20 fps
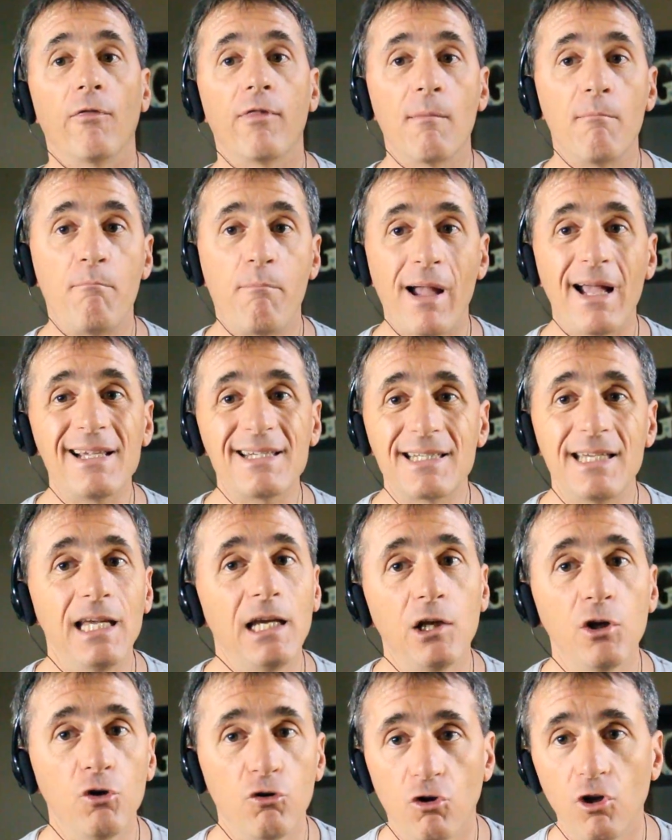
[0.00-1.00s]
the best
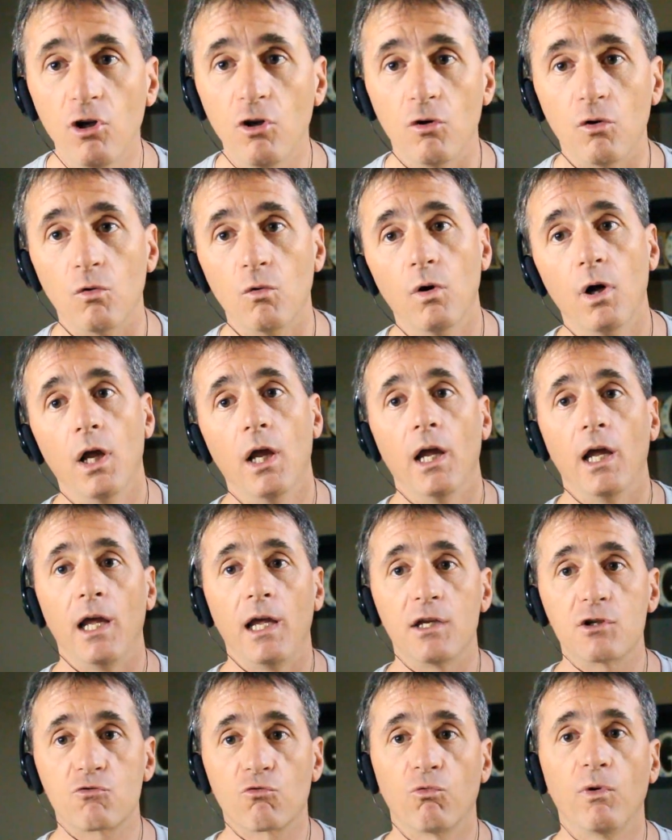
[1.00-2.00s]
he can do
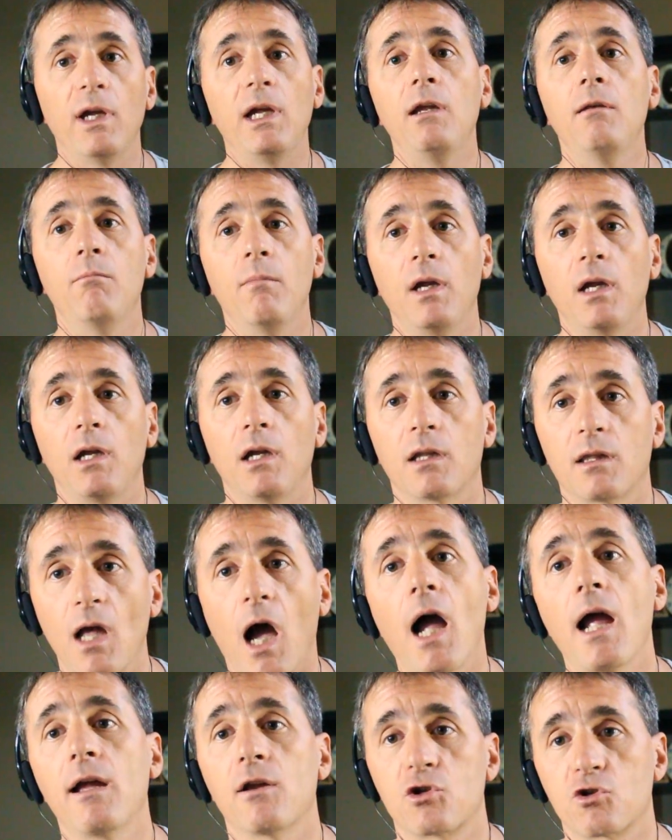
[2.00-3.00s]
is read me a
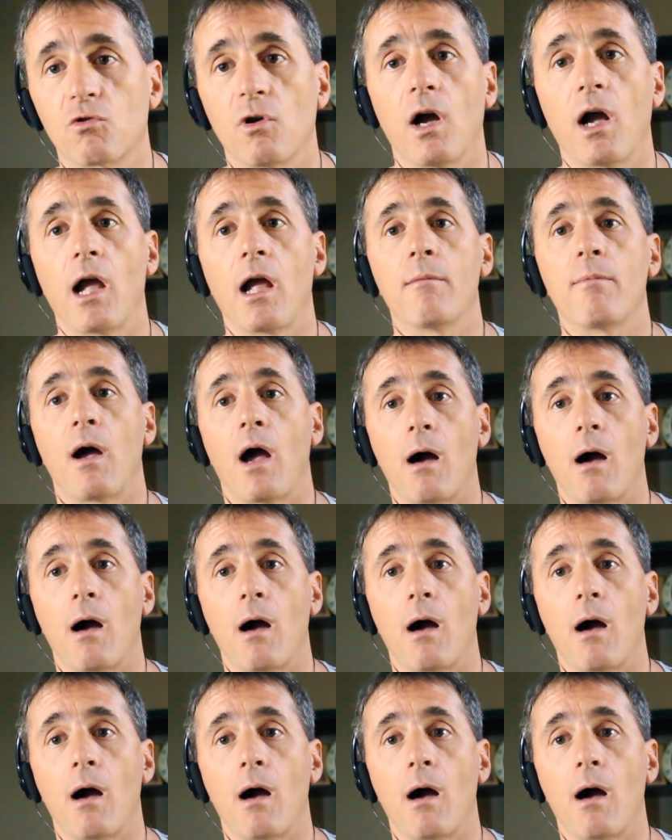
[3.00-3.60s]
diatribe